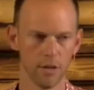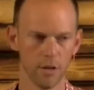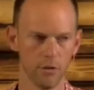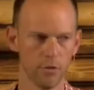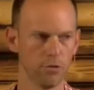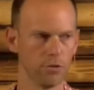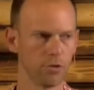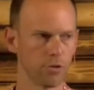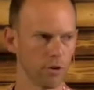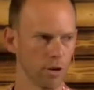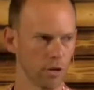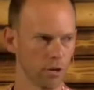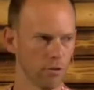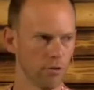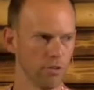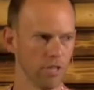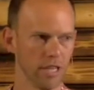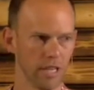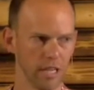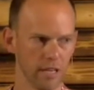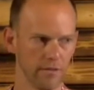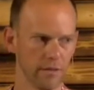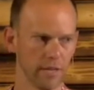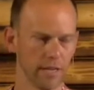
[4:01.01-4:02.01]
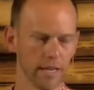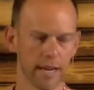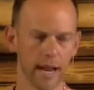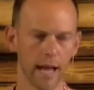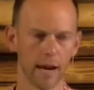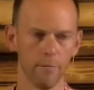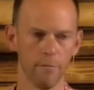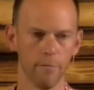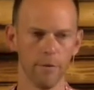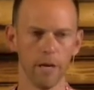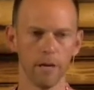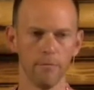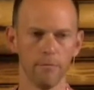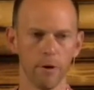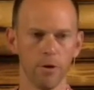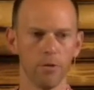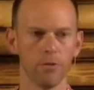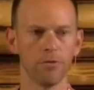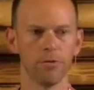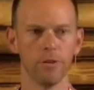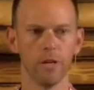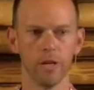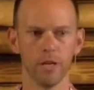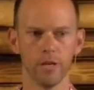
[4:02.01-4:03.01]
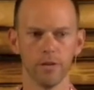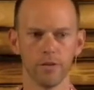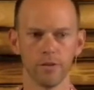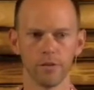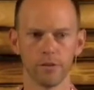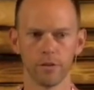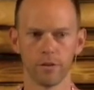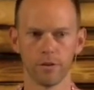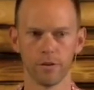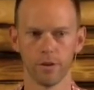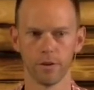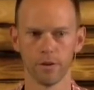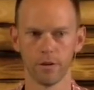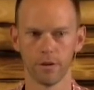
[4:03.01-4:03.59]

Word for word: that you struggle to even get out of bed most days.